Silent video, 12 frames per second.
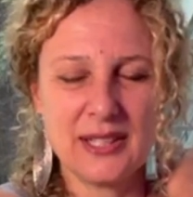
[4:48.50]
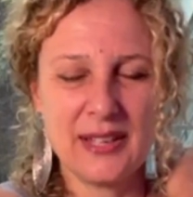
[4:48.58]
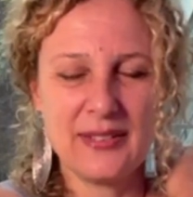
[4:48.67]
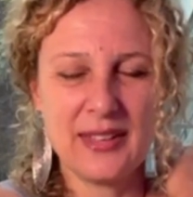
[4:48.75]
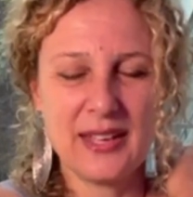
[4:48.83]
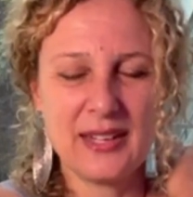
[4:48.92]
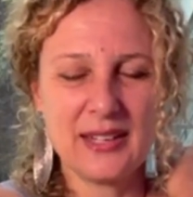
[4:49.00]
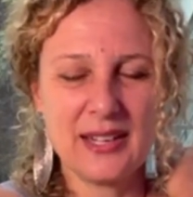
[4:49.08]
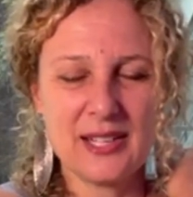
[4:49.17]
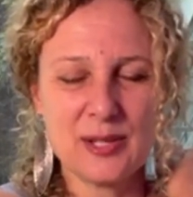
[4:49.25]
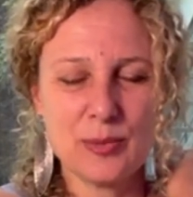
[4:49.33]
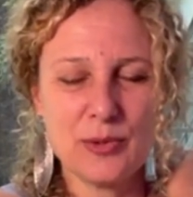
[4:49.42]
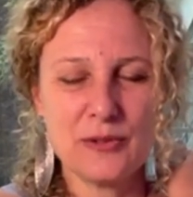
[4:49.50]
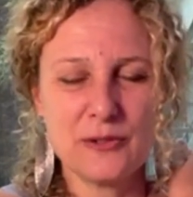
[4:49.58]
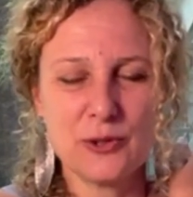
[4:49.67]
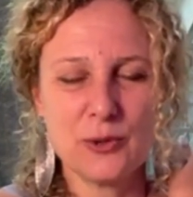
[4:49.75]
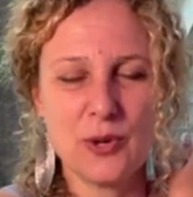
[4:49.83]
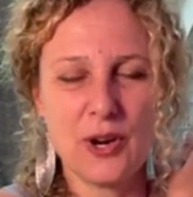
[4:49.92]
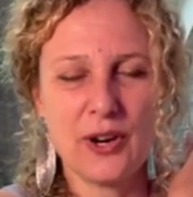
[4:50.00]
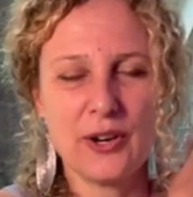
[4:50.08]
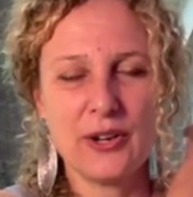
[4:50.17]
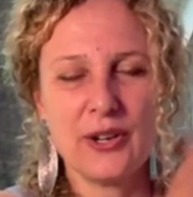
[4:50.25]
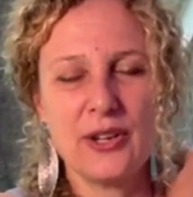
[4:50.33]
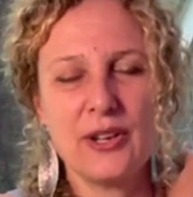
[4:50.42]
and then let's move to
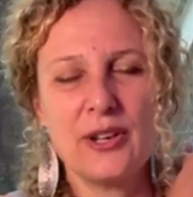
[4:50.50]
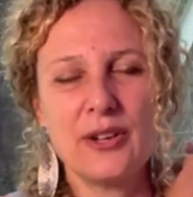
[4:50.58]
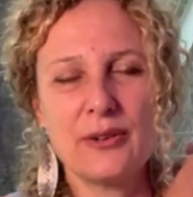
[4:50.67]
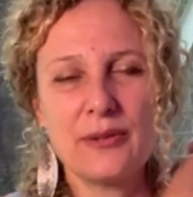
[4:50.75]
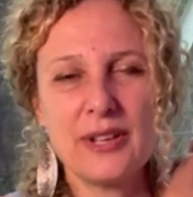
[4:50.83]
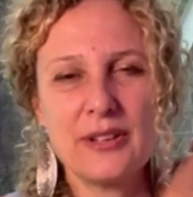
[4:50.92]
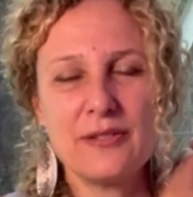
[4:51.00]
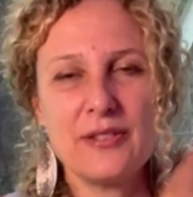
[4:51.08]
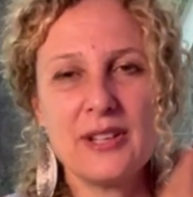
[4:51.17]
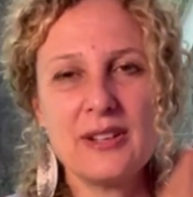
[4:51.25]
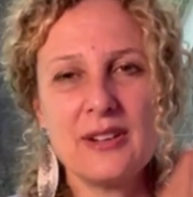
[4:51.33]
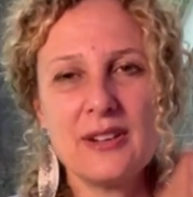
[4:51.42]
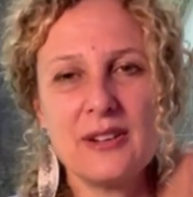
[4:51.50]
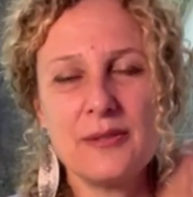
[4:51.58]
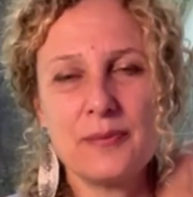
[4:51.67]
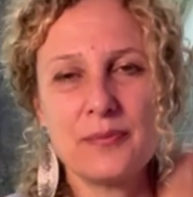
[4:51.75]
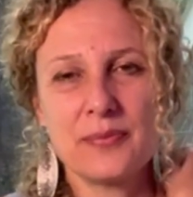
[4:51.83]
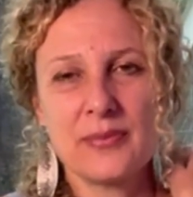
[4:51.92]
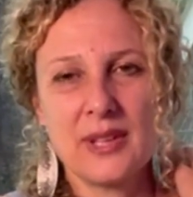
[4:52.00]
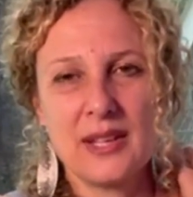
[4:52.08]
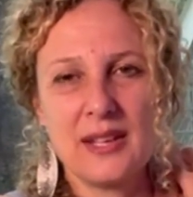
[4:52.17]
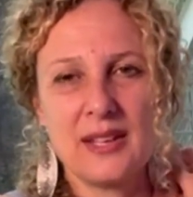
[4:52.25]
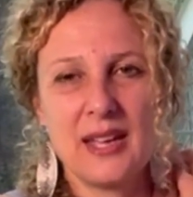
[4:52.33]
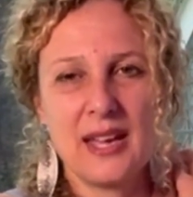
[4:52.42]
our ring finger.
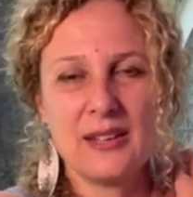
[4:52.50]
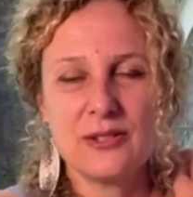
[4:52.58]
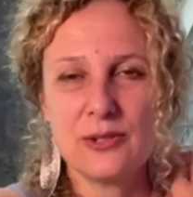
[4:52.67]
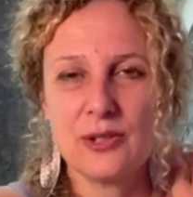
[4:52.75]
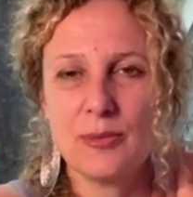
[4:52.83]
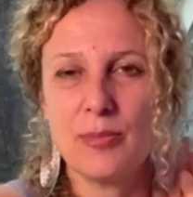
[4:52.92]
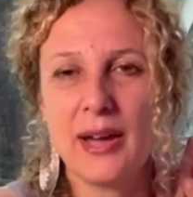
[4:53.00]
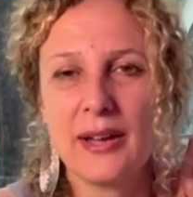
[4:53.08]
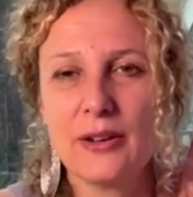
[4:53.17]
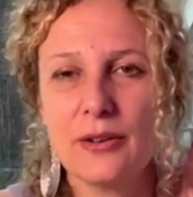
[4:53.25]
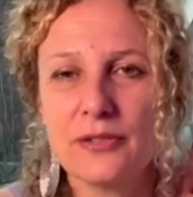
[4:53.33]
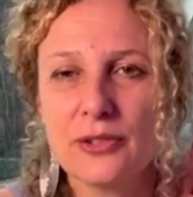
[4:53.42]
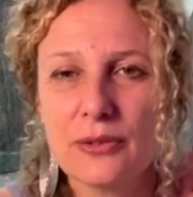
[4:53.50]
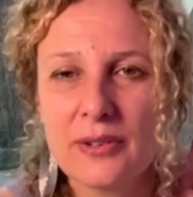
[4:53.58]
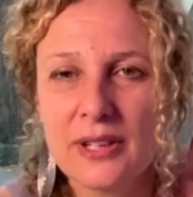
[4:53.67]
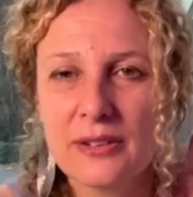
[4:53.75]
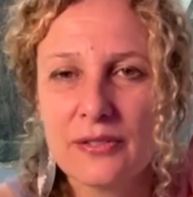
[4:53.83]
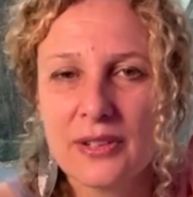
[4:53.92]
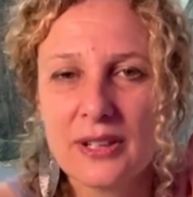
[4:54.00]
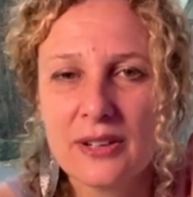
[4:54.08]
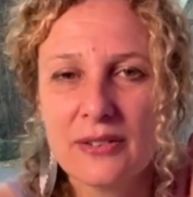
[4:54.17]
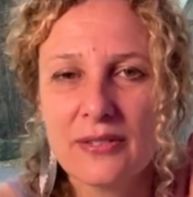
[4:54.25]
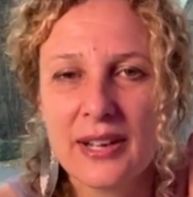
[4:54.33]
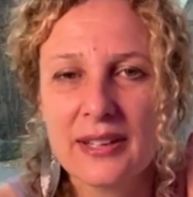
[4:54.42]
Again, to the back of the ring
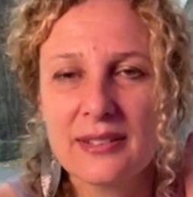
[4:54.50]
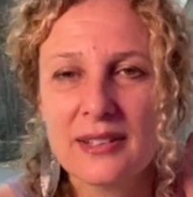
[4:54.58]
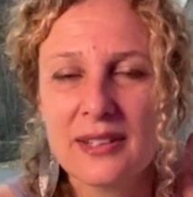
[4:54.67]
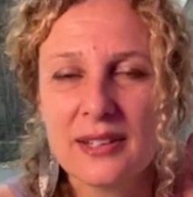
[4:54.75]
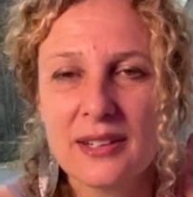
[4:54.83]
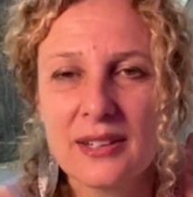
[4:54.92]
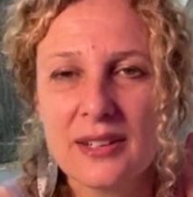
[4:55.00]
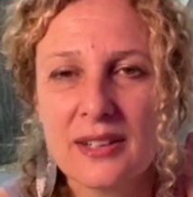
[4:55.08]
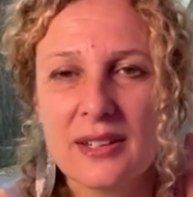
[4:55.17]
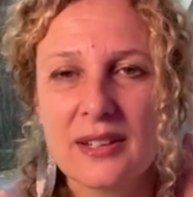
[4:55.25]
finger right here.